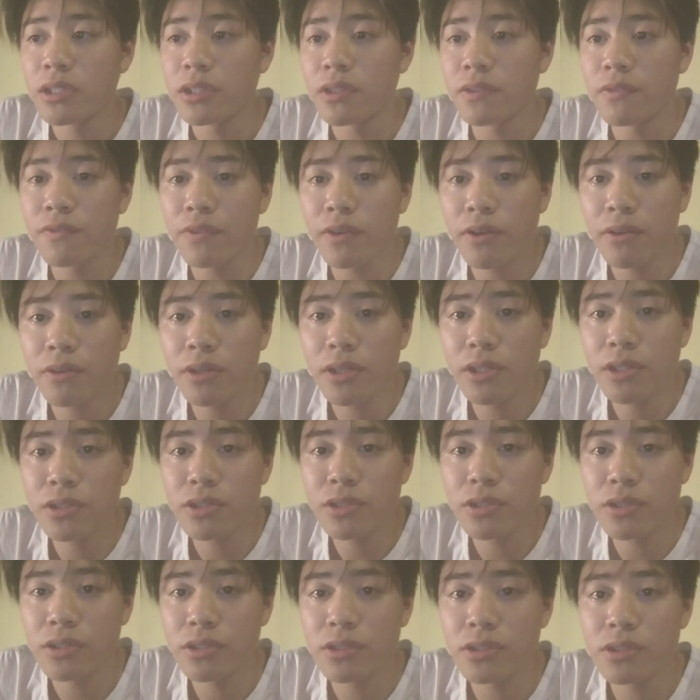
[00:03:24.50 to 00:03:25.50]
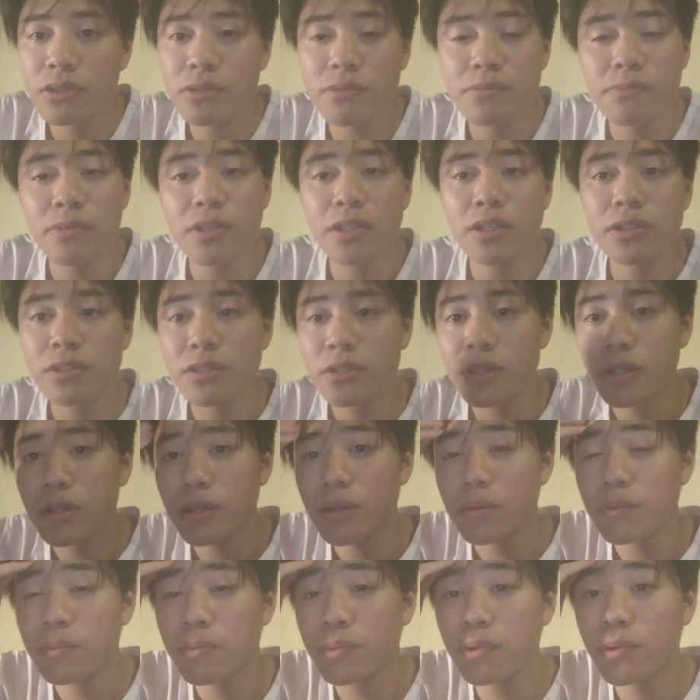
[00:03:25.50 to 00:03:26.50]
the foundations must
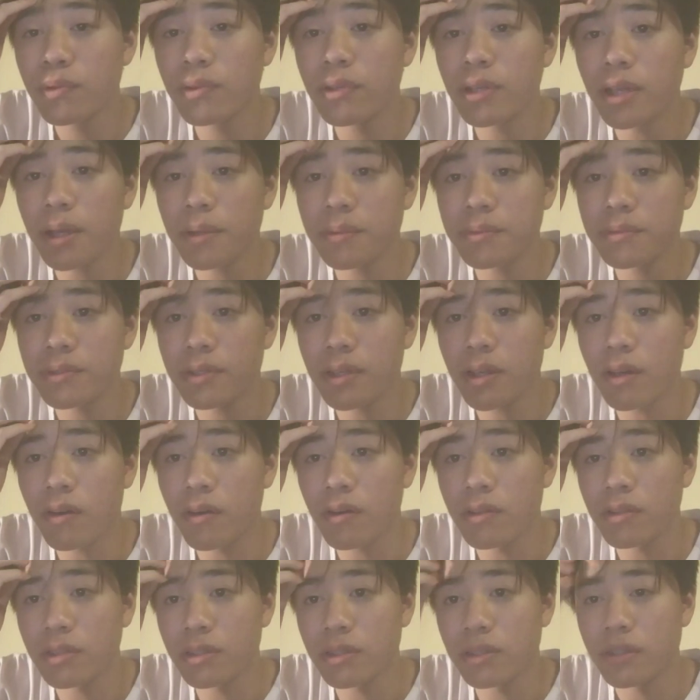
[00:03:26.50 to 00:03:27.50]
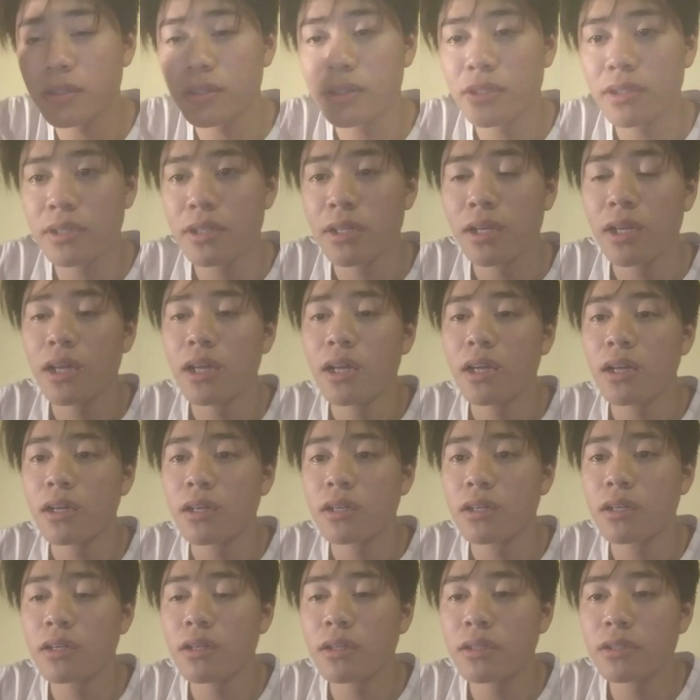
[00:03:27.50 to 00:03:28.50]
put up on the
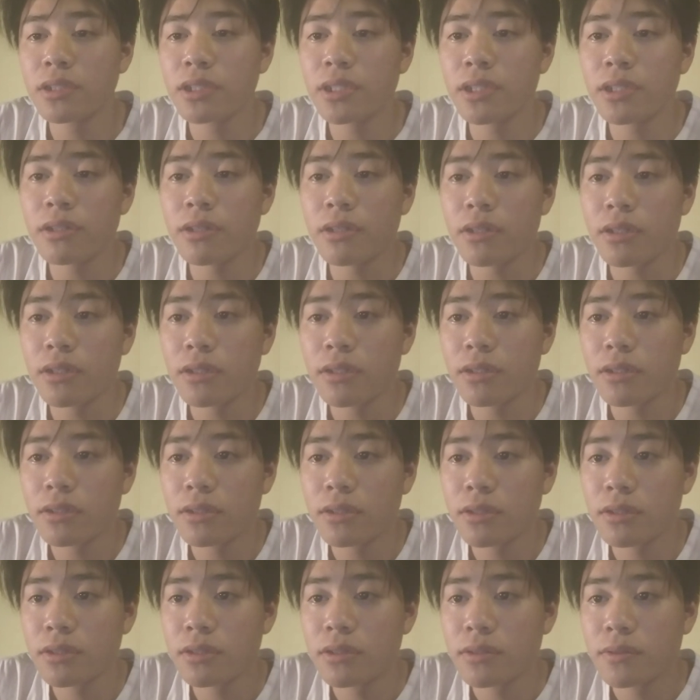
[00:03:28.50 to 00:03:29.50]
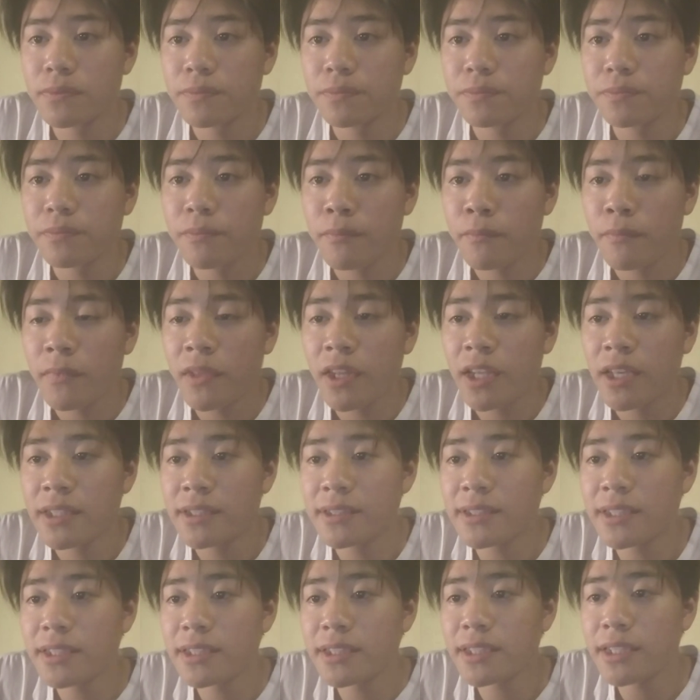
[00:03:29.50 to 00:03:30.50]
cathedral.
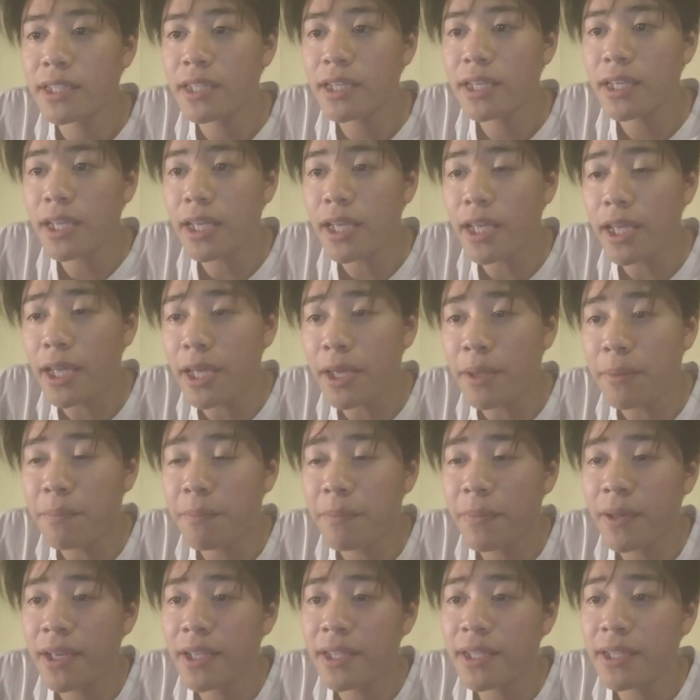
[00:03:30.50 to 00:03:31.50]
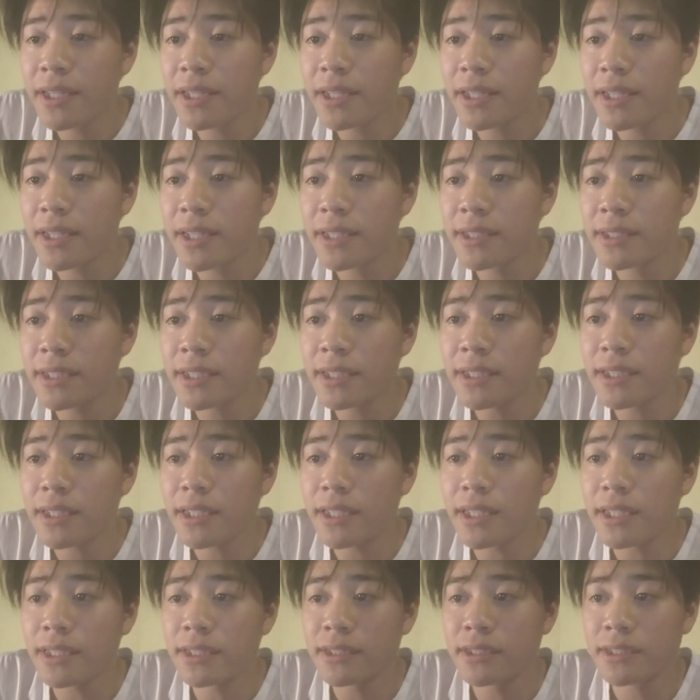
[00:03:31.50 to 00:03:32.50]
This is implicit
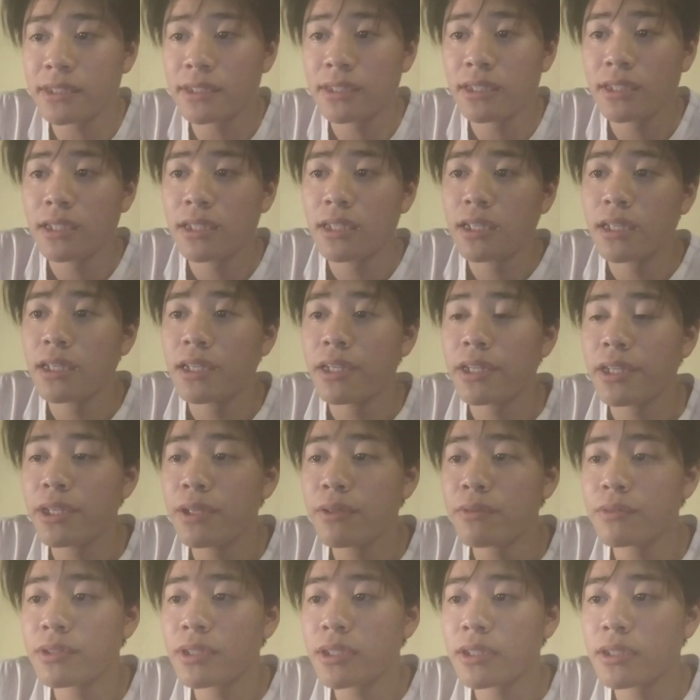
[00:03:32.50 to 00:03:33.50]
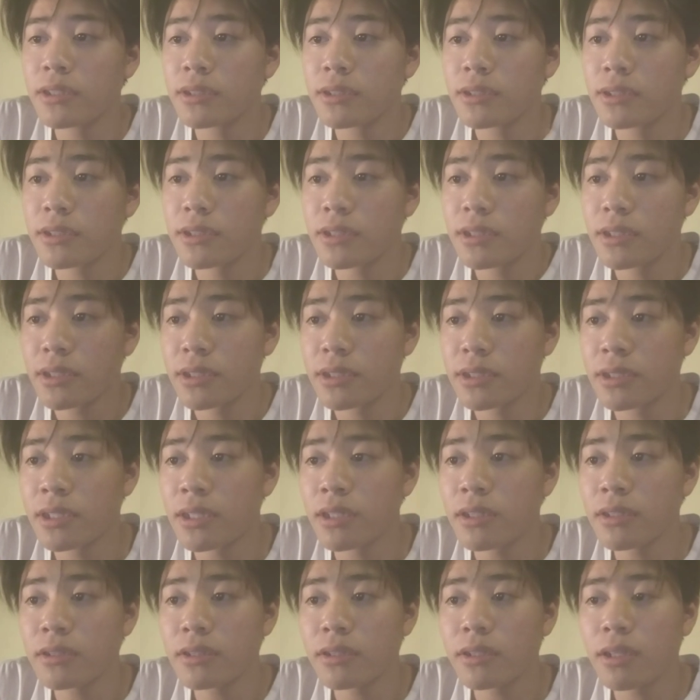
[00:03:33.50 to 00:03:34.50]
in Newton's
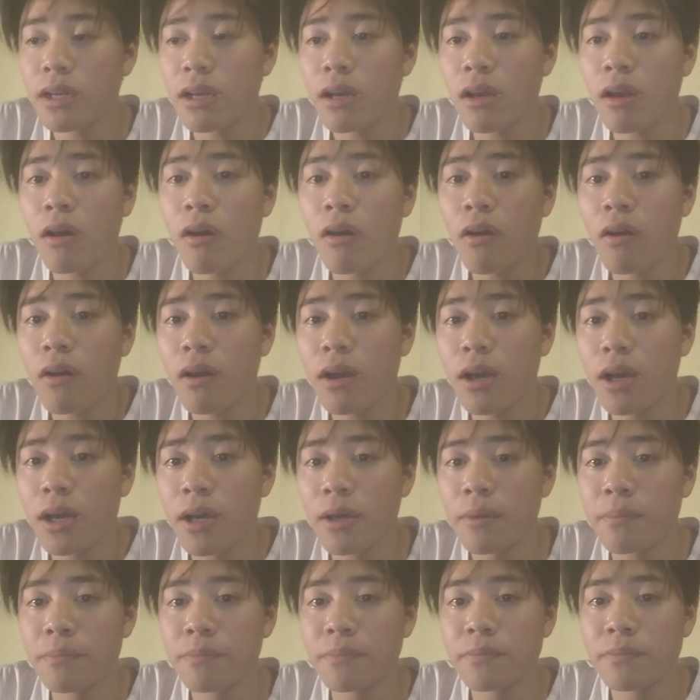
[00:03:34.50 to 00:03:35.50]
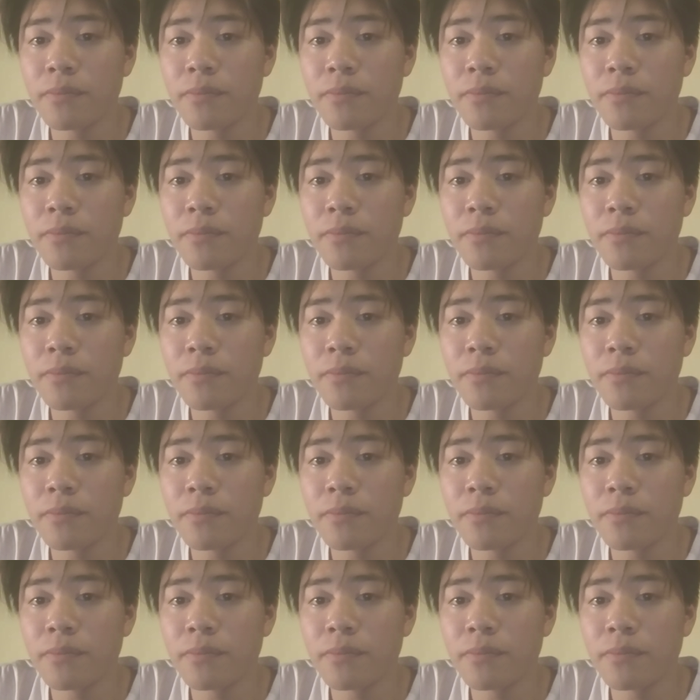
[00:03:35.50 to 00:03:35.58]
third law of